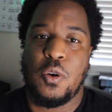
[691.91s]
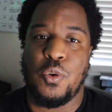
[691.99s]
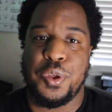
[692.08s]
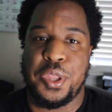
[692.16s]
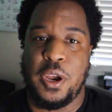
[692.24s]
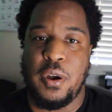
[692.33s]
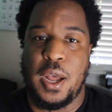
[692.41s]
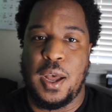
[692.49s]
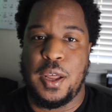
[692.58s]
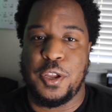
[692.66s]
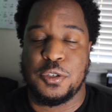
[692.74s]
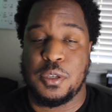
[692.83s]
or their
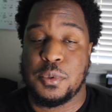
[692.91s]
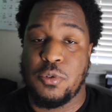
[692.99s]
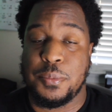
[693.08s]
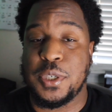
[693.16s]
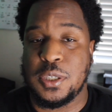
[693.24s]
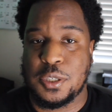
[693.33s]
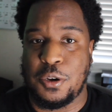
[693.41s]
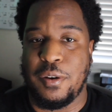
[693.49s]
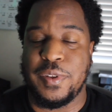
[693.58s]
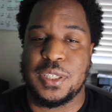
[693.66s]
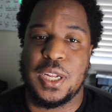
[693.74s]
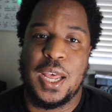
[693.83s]
uh, their subscription
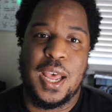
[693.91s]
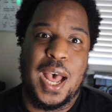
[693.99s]
service,